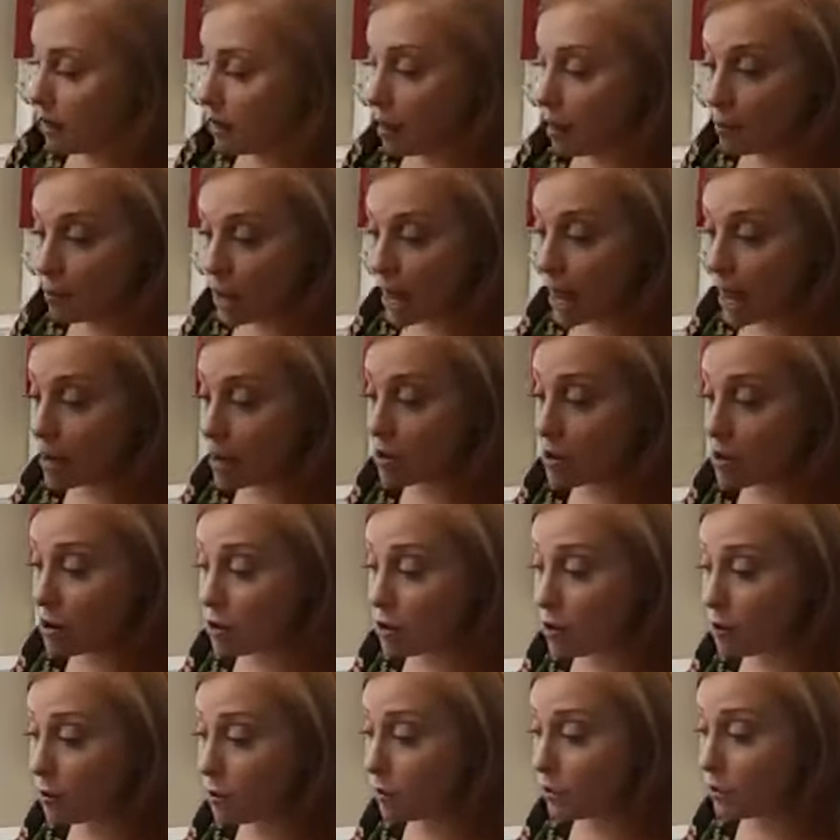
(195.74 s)
standard
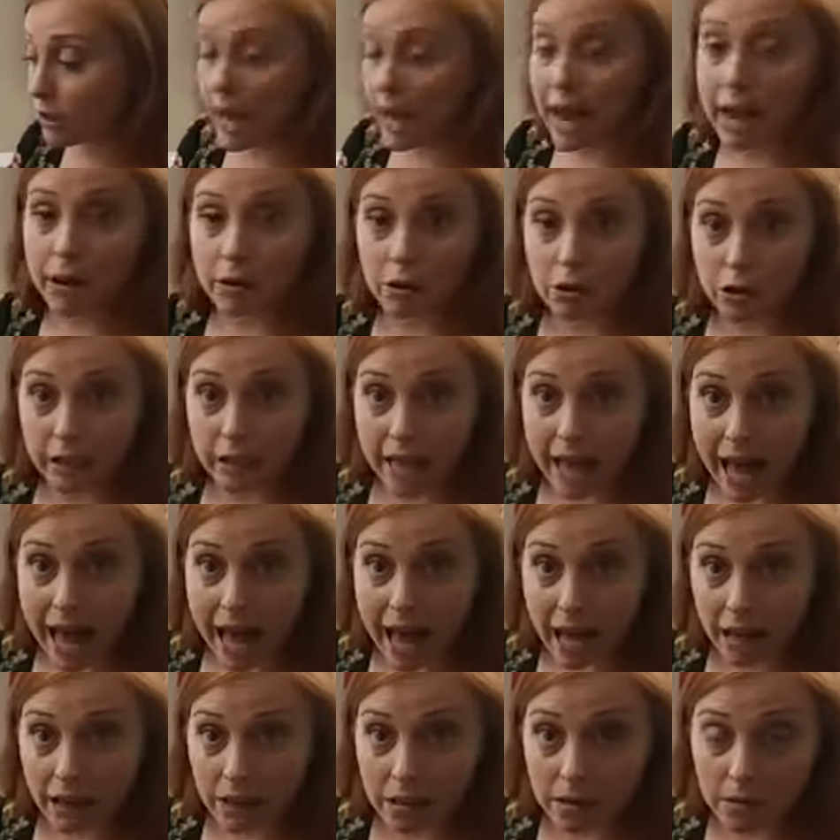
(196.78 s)
tack
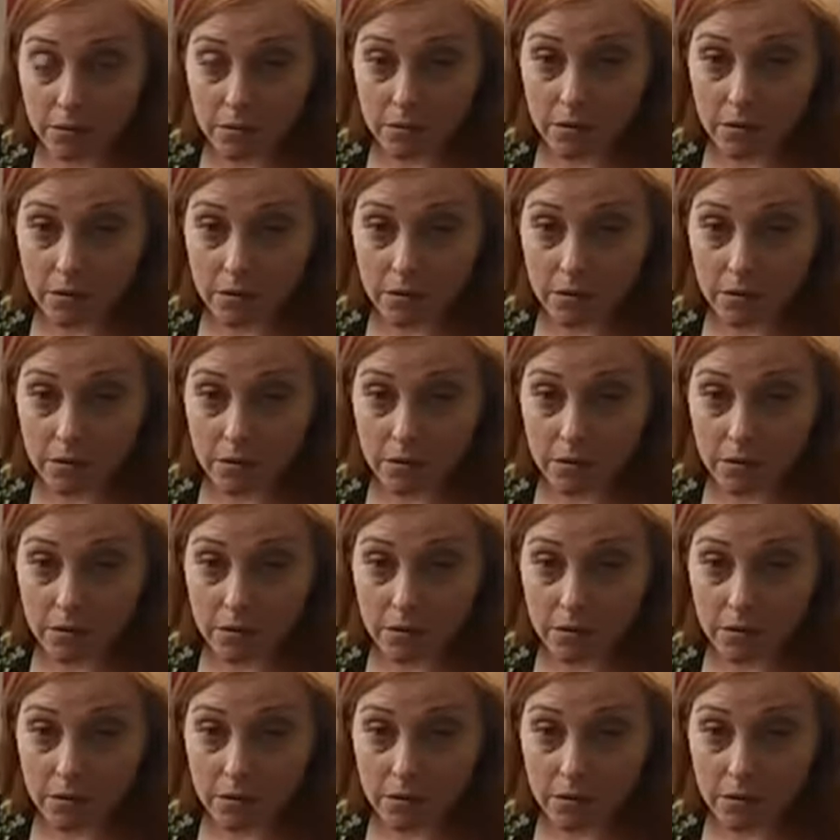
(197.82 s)
mat